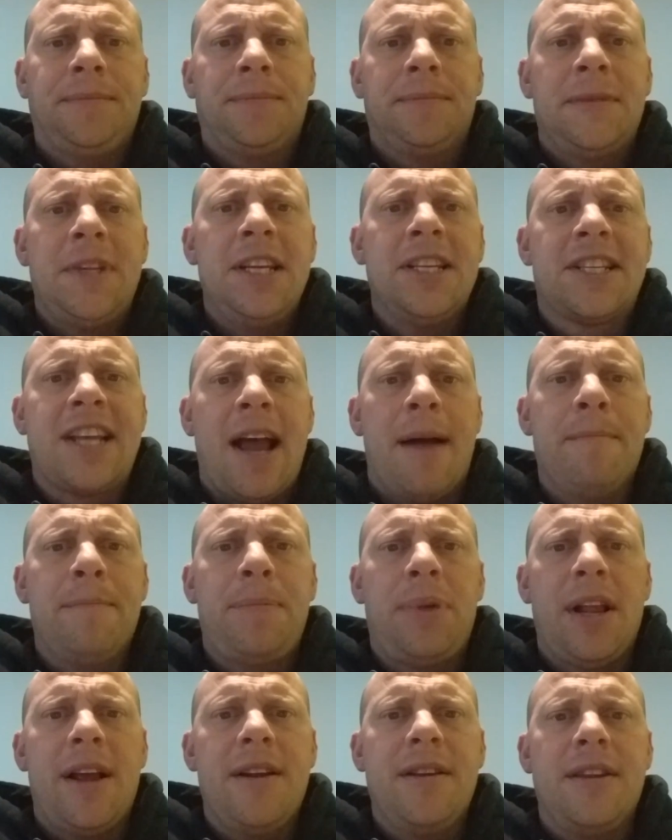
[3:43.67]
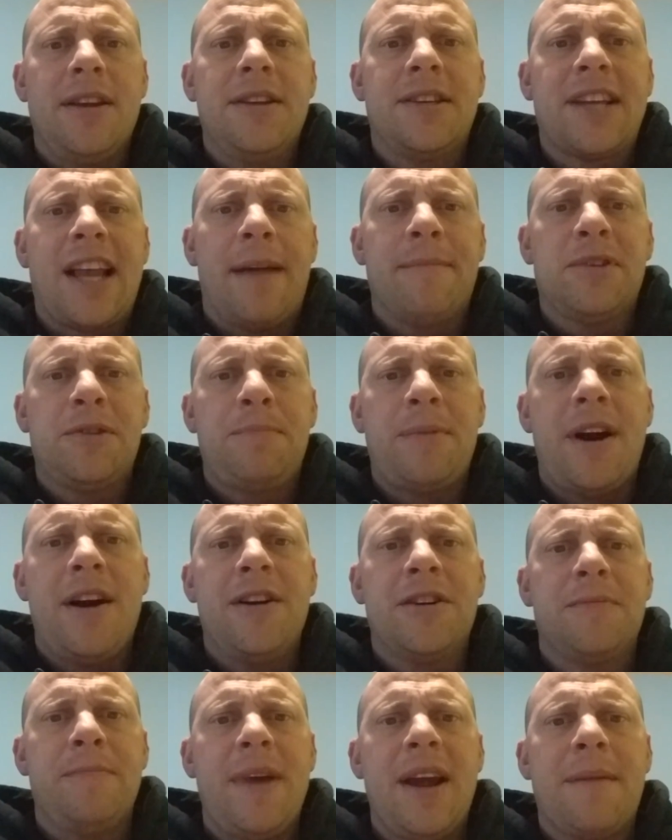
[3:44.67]
These chem these chem
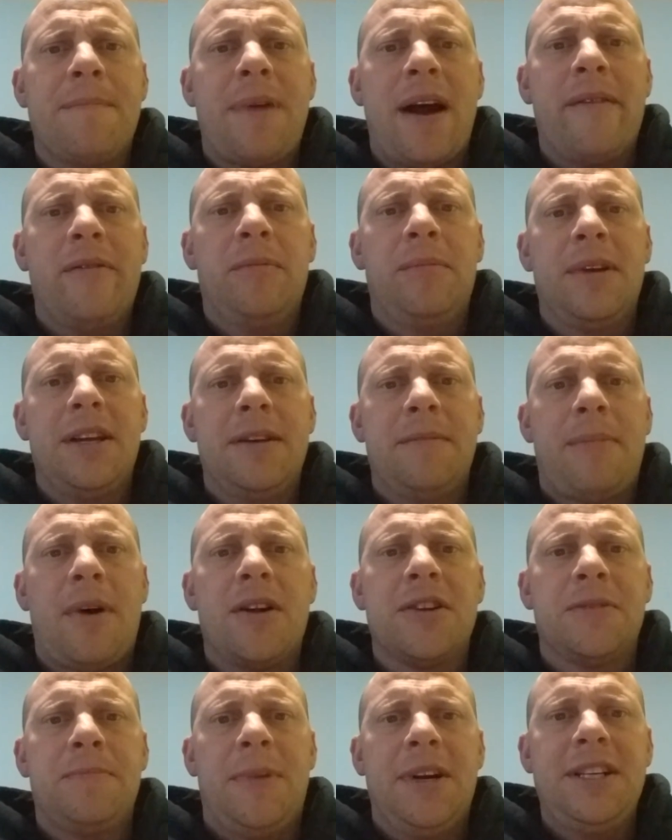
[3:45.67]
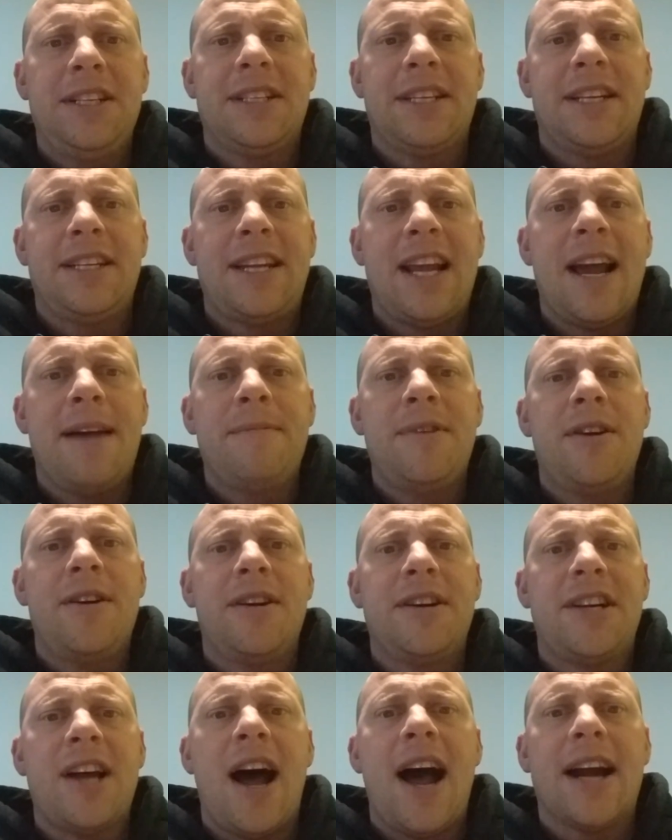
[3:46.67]
sprayers make probably about as much as a damn
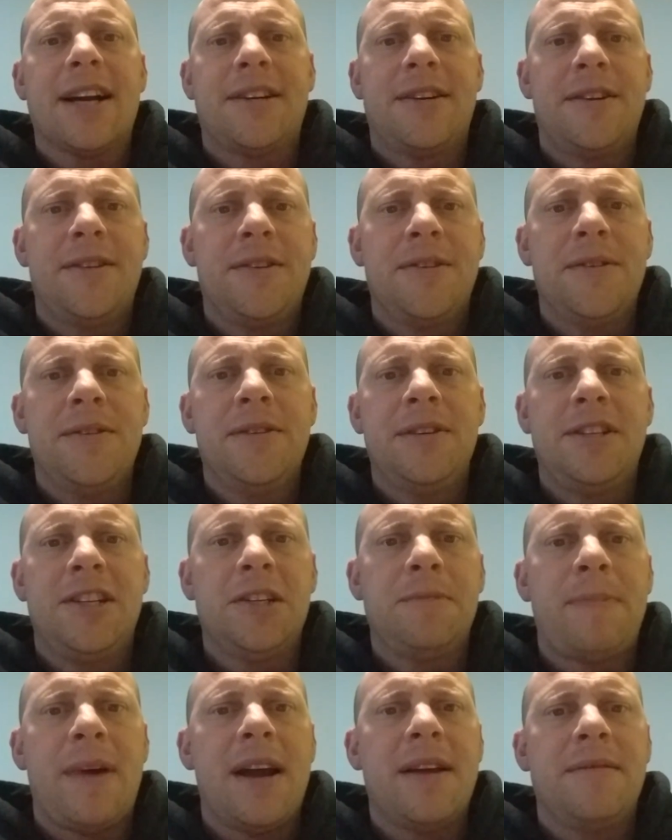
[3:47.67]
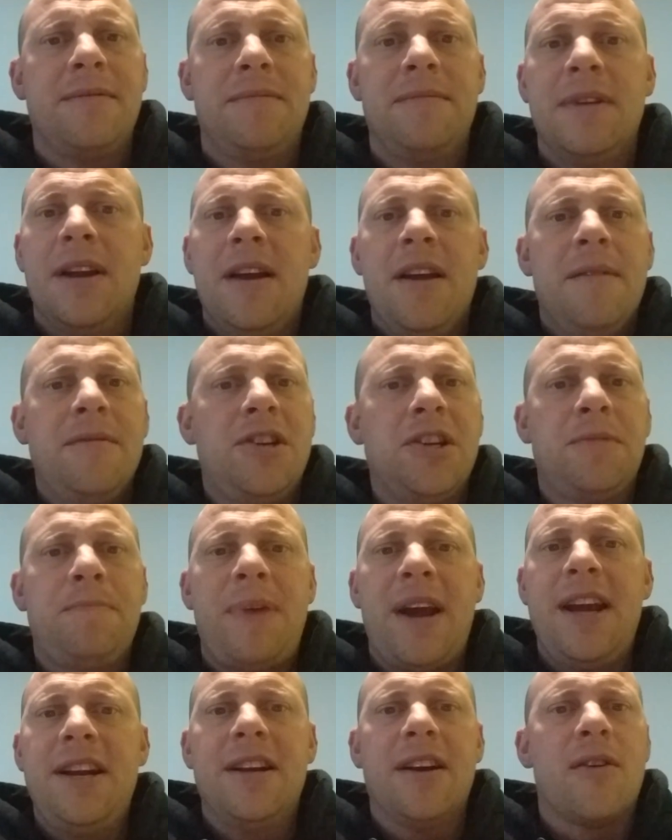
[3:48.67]
near doctor, dude, just by just
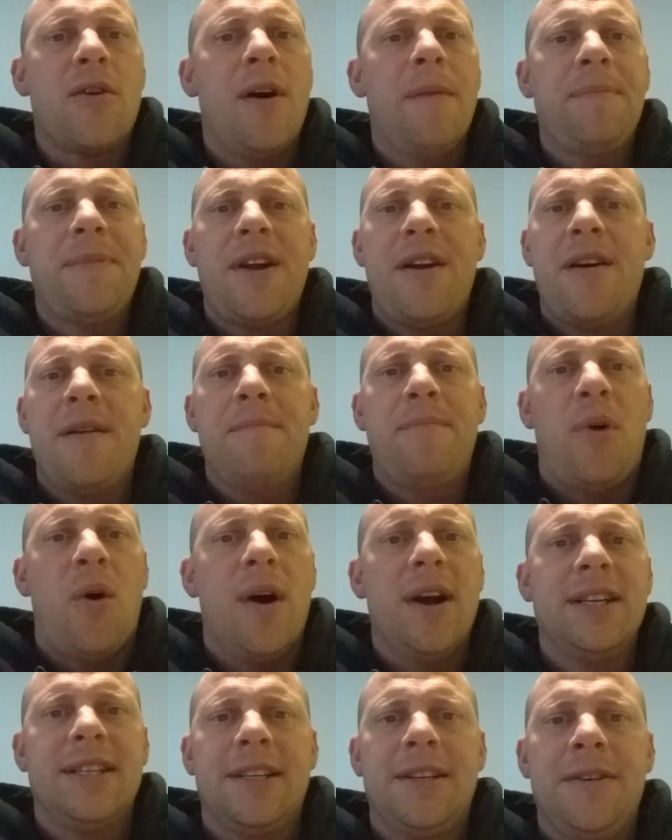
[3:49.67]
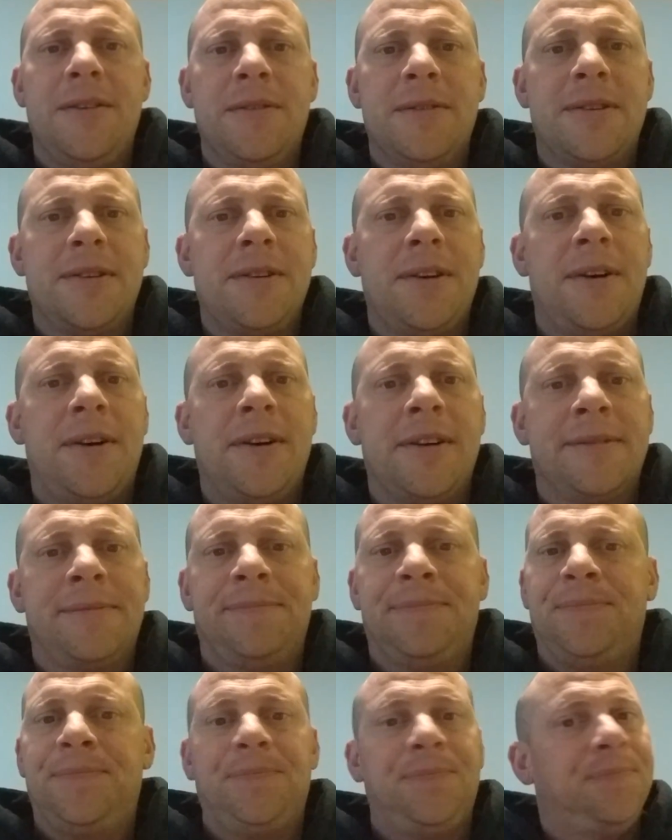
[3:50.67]
paid to go up there and poison you. So
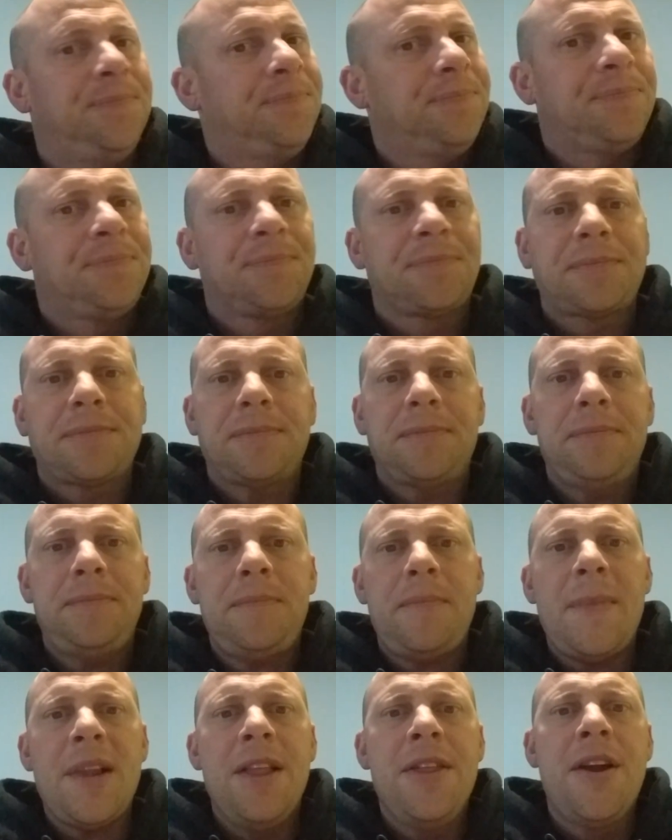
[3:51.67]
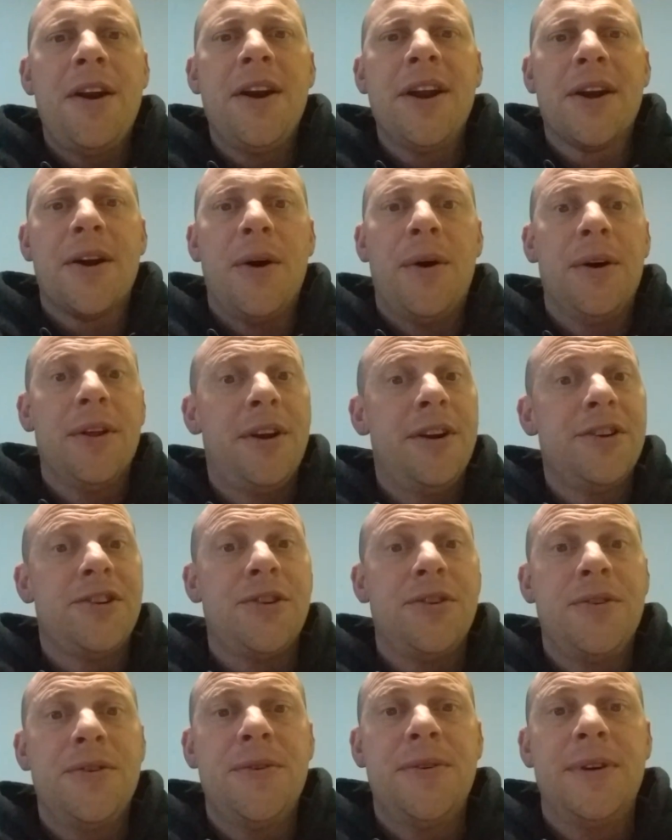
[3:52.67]
there you go. There's
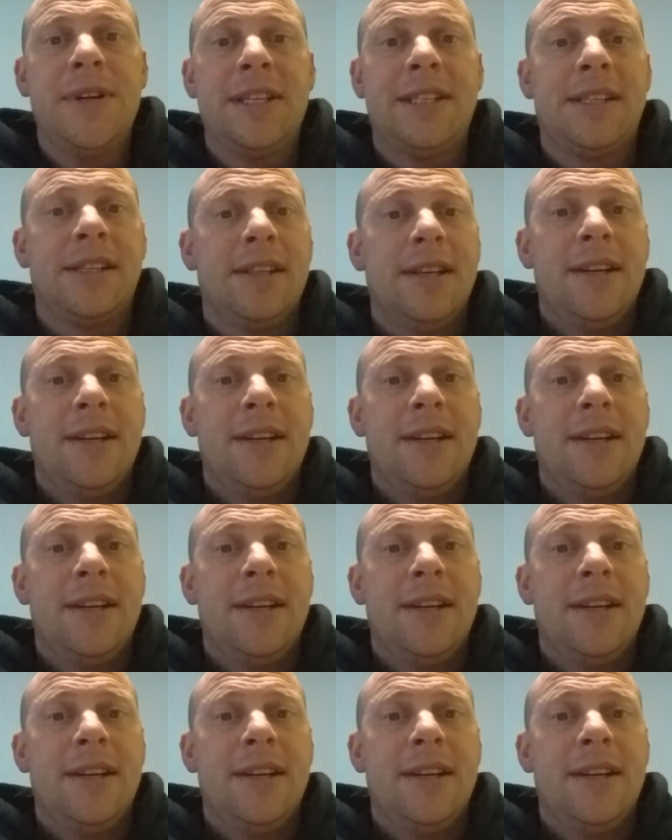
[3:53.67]
your news.